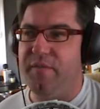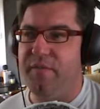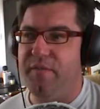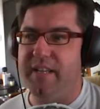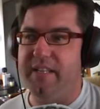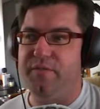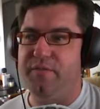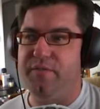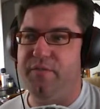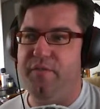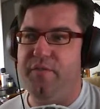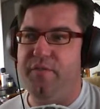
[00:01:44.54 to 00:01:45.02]

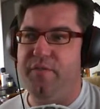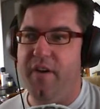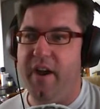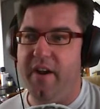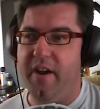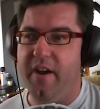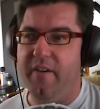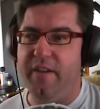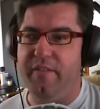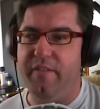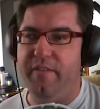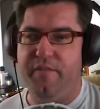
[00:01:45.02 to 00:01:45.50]
is
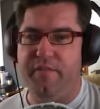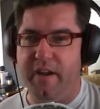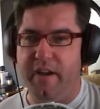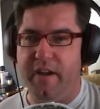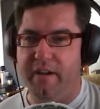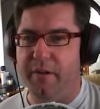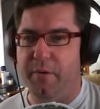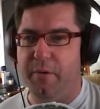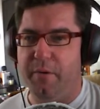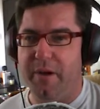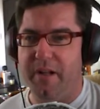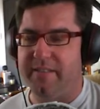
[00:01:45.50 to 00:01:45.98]
very,
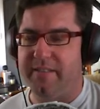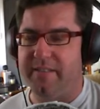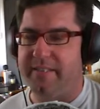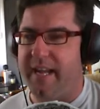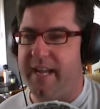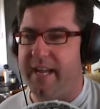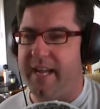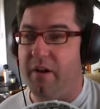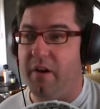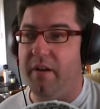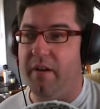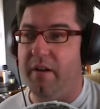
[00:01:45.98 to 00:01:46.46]
very well
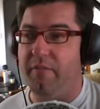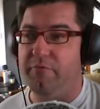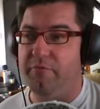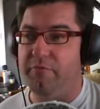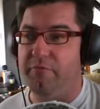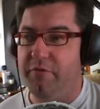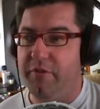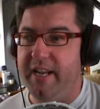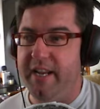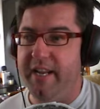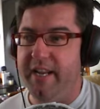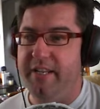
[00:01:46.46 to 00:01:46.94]
done. I
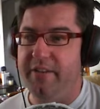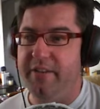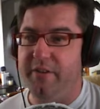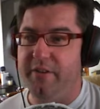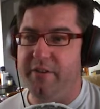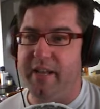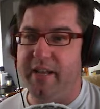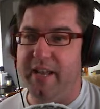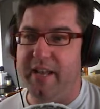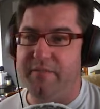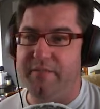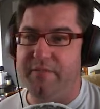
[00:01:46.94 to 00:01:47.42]
really
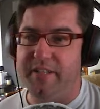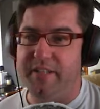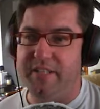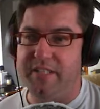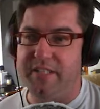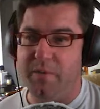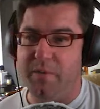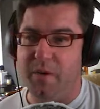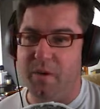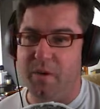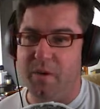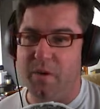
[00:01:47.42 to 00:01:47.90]
do love this
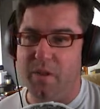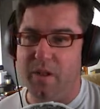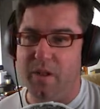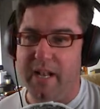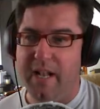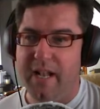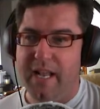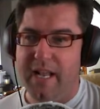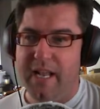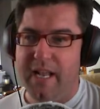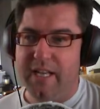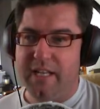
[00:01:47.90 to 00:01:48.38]
model.
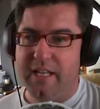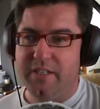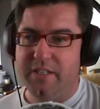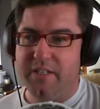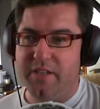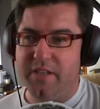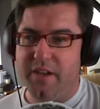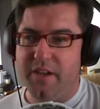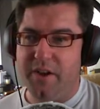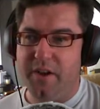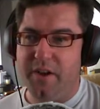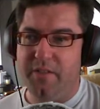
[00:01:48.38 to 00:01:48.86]

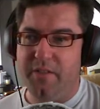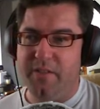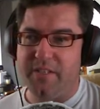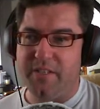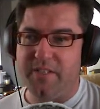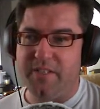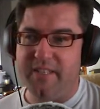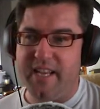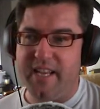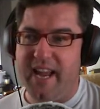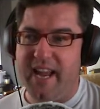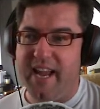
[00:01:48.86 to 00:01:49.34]
So the
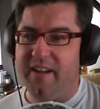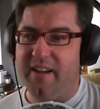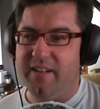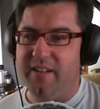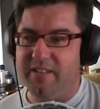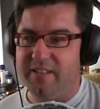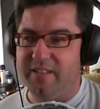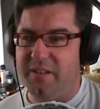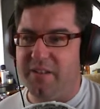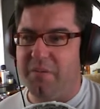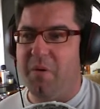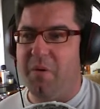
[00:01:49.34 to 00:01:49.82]

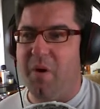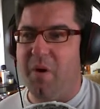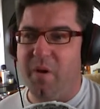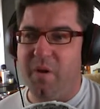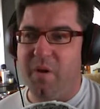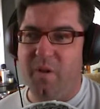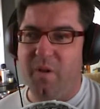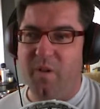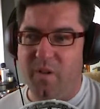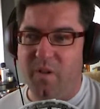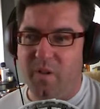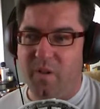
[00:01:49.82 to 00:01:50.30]
sounds, the
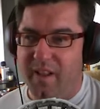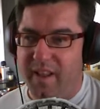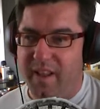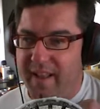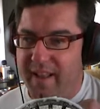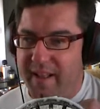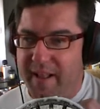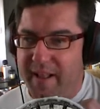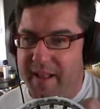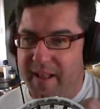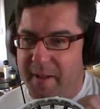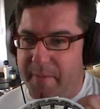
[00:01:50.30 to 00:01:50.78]
model,
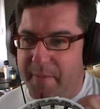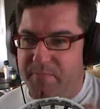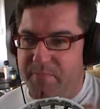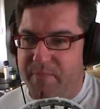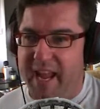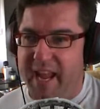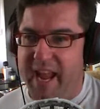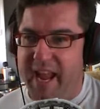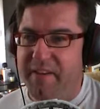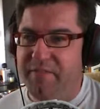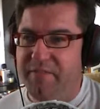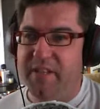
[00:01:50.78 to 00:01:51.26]

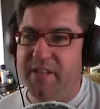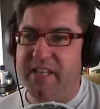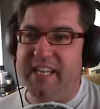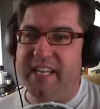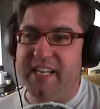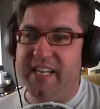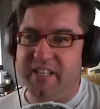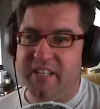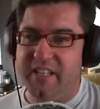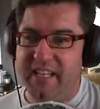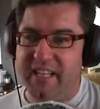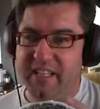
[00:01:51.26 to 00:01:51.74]

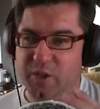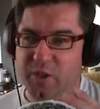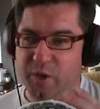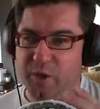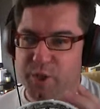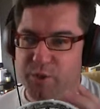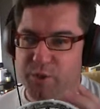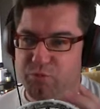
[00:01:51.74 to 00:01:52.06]
everything, it looks